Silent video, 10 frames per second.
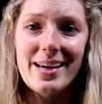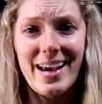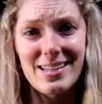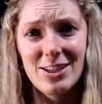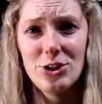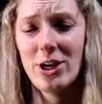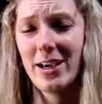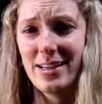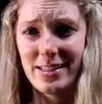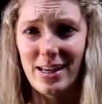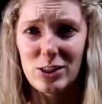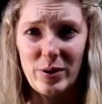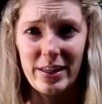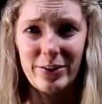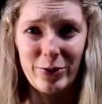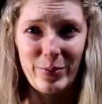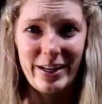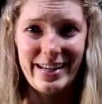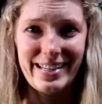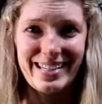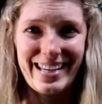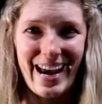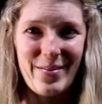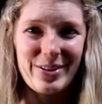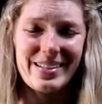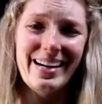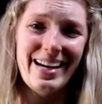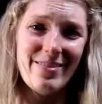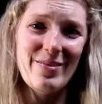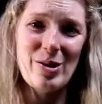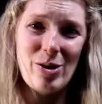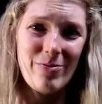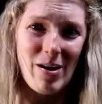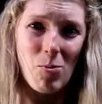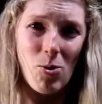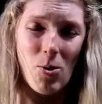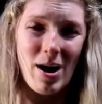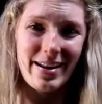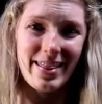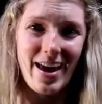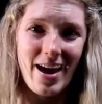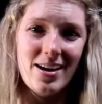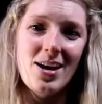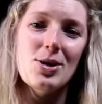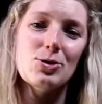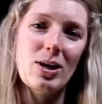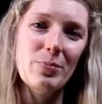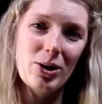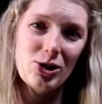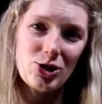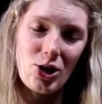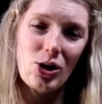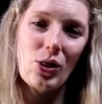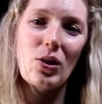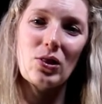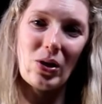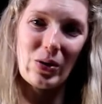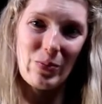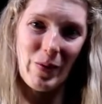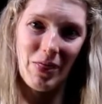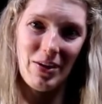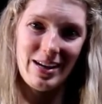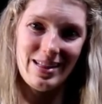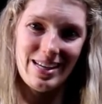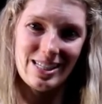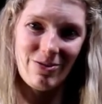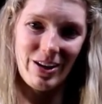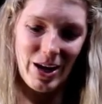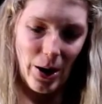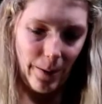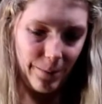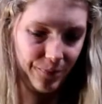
guess and checking sends me a little bit insane because I never know if I'm quite there, so I'm going to show you the log method in this video.